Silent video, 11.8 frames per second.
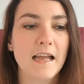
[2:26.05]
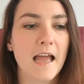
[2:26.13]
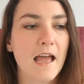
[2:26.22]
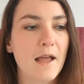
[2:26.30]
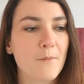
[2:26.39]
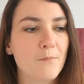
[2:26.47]

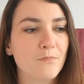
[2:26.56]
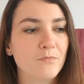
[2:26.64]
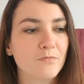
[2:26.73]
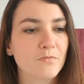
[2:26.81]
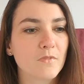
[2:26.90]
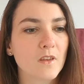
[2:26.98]

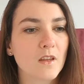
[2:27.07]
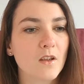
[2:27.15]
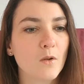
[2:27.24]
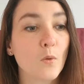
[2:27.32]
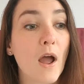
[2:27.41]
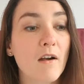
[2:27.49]

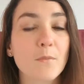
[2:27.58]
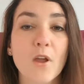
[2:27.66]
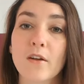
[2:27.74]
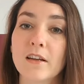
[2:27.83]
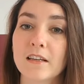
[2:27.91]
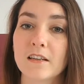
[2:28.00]
Where I'm
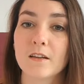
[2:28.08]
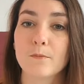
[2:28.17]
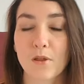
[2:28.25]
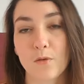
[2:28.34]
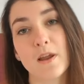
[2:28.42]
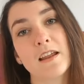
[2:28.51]
going,
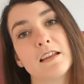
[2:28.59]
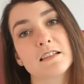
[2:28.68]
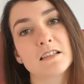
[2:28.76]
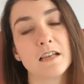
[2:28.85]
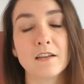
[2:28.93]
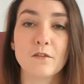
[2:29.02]
by the way,
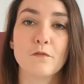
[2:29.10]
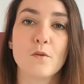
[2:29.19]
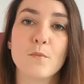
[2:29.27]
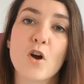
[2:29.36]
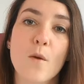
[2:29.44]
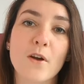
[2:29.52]
is London
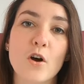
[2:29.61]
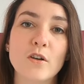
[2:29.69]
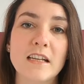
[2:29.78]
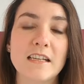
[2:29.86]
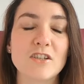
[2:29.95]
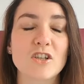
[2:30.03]
Film and Comic
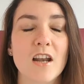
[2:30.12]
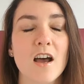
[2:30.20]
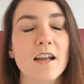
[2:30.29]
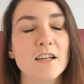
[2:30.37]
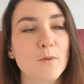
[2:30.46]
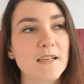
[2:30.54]
Con in
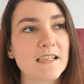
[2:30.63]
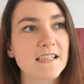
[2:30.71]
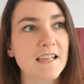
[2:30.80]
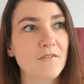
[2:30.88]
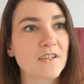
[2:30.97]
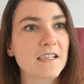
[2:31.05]
July
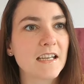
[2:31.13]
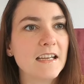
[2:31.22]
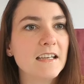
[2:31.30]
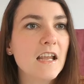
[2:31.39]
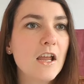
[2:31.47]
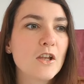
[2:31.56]

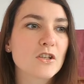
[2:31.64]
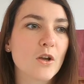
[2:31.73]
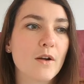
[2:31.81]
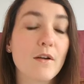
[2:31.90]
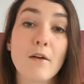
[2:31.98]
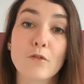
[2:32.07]
2017. So
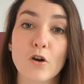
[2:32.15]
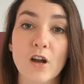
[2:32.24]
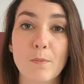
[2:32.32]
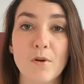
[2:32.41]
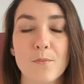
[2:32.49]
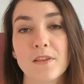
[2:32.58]
I have got a
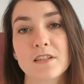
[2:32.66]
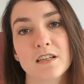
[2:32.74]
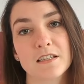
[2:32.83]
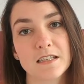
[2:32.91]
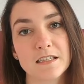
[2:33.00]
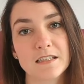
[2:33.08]
couple of months
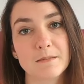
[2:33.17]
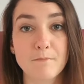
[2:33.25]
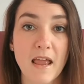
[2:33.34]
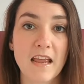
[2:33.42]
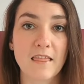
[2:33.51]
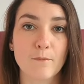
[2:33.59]
because it's
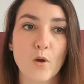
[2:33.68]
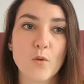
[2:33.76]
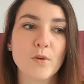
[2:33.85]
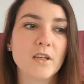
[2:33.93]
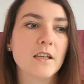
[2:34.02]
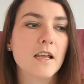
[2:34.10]
May at the
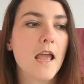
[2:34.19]
moment.